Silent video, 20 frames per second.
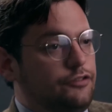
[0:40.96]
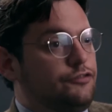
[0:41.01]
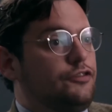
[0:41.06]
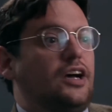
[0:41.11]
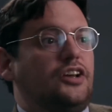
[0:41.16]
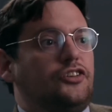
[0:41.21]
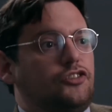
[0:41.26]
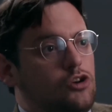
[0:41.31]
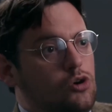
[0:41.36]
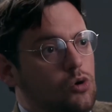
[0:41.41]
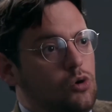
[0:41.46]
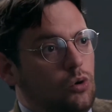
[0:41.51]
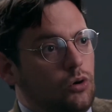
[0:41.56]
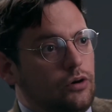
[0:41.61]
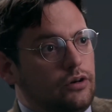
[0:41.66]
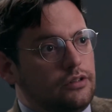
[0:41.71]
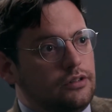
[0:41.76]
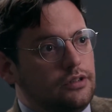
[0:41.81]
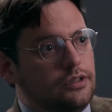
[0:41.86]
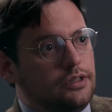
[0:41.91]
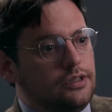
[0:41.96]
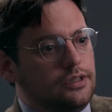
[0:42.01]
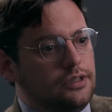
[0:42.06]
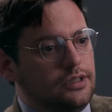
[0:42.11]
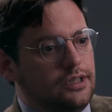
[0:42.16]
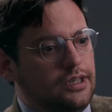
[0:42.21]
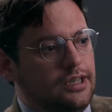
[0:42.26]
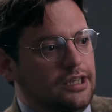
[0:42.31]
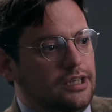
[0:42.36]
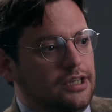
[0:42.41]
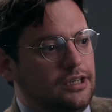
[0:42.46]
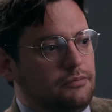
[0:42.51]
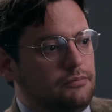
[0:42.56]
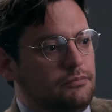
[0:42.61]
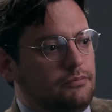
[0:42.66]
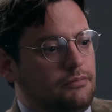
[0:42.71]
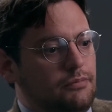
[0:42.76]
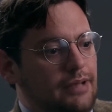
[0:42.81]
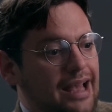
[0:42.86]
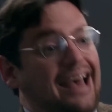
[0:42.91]
The FISA court
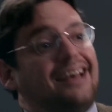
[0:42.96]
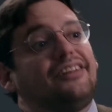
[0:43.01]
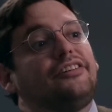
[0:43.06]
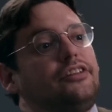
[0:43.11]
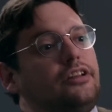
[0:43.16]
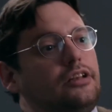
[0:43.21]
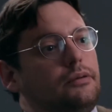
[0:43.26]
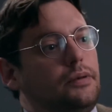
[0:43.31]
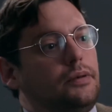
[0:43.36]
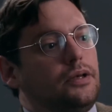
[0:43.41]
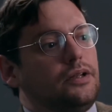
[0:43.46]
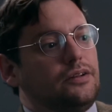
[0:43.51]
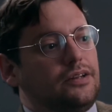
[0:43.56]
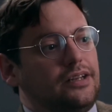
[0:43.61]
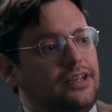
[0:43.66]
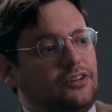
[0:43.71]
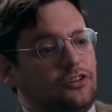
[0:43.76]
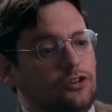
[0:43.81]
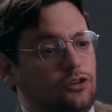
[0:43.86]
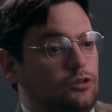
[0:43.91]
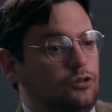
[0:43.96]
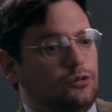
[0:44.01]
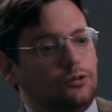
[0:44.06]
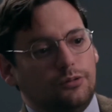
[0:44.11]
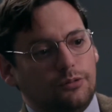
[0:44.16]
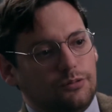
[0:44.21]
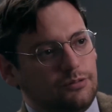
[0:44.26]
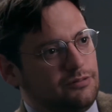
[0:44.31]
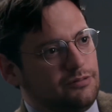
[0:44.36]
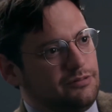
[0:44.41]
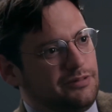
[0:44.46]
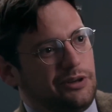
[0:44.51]
has the ability to